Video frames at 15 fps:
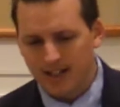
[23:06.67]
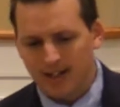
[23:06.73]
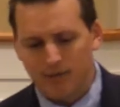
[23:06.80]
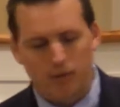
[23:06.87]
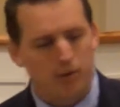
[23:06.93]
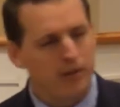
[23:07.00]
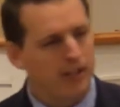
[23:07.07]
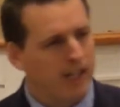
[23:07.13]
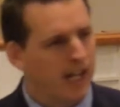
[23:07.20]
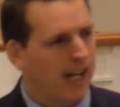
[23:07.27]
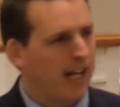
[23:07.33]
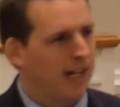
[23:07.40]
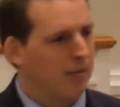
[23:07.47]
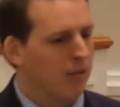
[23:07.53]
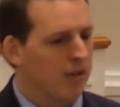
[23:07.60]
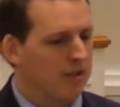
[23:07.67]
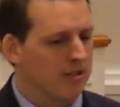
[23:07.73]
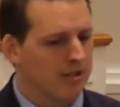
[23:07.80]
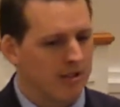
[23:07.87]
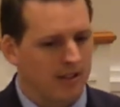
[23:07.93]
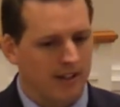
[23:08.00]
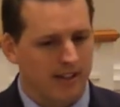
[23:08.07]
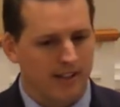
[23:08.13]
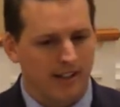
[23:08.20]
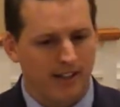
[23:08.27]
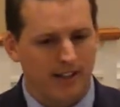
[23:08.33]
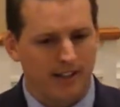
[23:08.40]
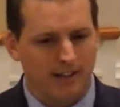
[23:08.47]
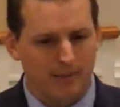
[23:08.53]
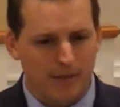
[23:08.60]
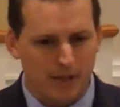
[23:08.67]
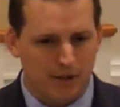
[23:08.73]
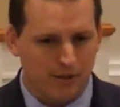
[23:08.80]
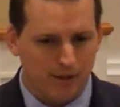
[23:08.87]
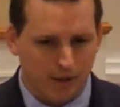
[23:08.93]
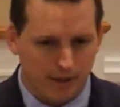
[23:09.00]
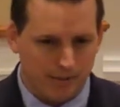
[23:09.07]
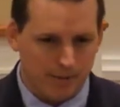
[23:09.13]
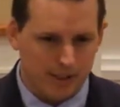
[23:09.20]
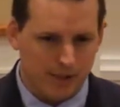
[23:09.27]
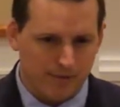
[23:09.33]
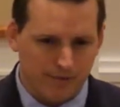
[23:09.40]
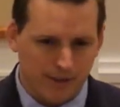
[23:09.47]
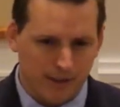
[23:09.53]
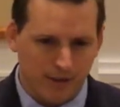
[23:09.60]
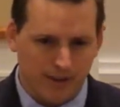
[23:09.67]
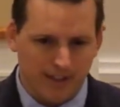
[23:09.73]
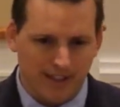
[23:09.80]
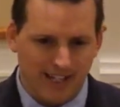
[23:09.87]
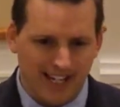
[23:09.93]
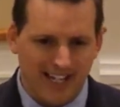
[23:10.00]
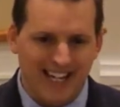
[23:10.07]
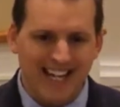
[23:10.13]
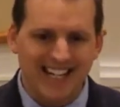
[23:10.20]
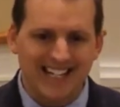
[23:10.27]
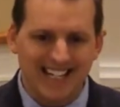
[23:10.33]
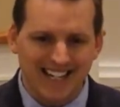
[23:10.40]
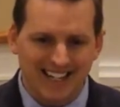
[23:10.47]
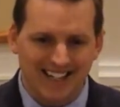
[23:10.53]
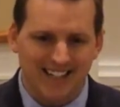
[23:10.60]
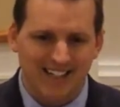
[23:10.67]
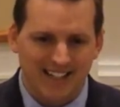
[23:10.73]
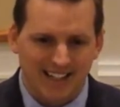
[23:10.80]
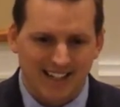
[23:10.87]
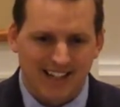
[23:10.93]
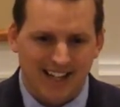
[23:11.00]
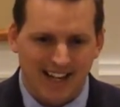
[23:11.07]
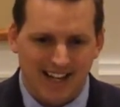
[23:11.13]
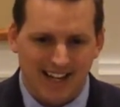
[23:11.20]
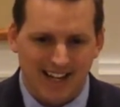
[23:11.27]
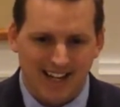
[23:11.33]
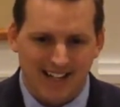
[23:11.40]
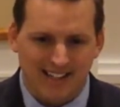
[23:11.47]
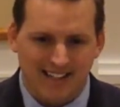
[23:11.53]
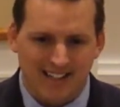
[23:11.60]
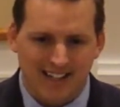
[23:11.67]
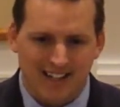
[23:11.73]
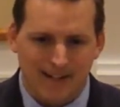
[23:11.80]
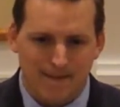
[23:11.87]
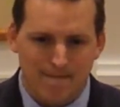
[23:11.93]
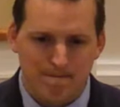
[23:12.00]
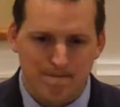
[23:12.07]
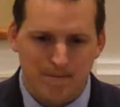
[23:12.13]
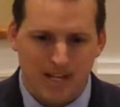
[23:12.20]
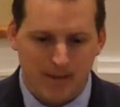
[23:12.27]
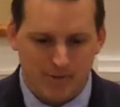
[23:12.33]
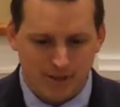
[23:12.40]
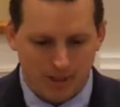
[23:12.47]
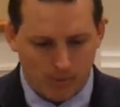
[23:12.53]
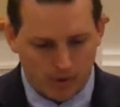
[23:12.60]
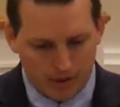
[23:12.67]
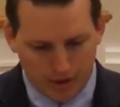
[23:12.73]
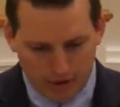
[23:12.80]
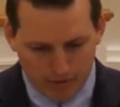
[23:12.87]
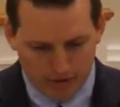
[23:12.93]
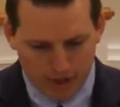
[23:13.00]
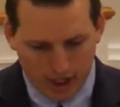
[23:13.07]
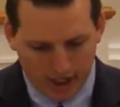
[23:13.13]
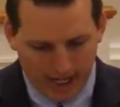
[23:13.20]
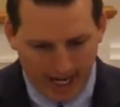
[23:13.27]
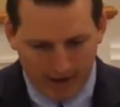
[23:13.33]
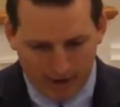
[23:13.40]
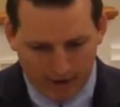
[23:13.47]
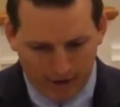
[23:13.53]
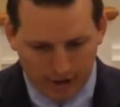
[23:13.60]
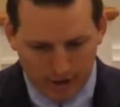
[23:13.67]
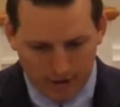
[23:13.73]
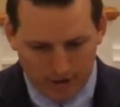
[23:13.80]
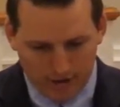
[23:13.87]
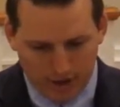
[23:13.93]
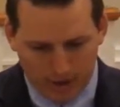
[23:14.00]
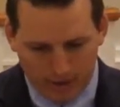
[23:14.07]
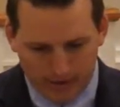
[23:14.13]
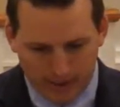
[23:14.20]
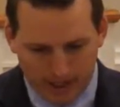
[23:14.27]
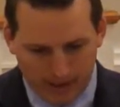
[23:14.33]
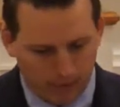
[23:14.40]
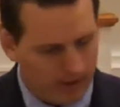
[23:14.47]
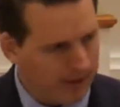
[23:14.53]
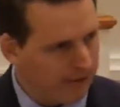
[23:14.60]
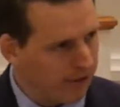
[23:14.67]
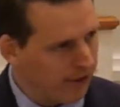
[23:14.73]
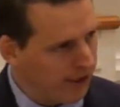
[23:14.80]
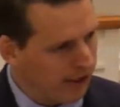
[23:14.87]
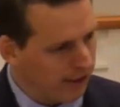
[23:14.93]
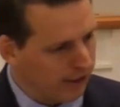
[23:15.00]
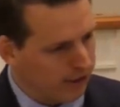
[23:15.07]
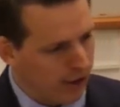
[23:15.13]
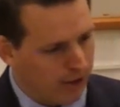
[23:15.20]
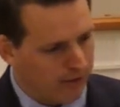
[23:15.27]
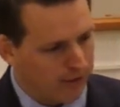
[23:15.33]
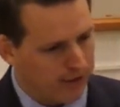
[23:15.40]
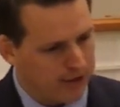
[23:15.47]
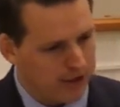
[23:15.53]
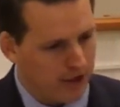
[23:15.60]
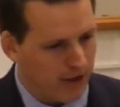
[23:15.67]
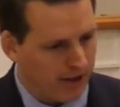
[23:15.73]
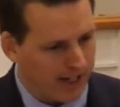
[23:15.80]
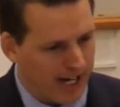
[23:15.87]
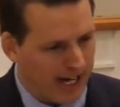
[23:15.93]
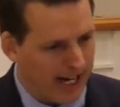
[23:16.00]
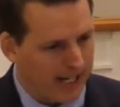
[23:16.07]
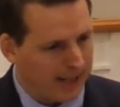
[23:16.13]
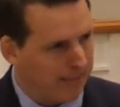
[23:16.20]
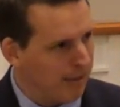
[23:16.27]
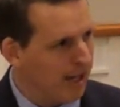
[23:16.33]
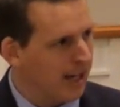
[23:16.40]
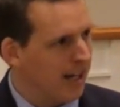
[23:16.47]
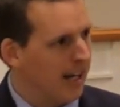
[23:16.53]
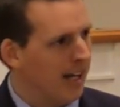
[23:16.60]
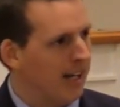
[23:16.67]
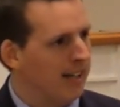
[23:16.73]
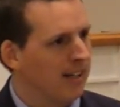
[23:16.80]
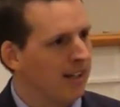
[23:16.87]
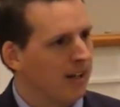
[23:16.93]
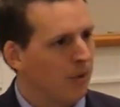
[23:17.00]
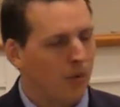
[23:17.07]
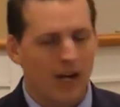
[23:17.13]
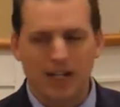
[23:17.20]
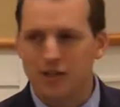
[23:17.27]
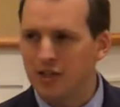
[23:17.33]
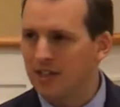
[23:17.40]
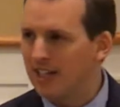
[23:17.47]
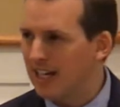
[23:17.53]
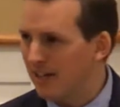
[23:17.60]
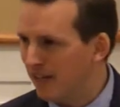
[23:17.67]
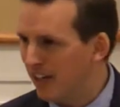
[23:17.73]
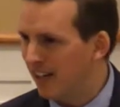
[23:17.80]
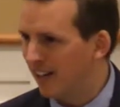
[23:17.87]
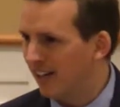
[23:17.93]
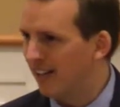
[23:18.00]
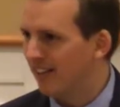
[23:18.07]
Rudy Kane was, I think, on the mission field in India, and he was in one of those dugout canoes going down a river, and he looked over and saw a guy in a mud hut watching TV.